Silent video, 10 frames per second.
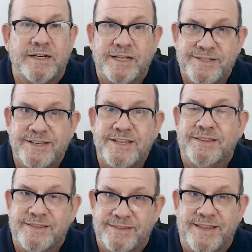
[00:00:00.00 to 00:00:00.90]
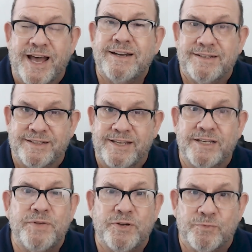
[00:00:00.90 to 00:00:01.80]
And I tell you, that
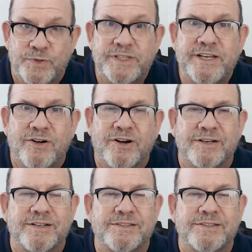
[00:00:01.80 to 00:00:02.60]
can be really hard,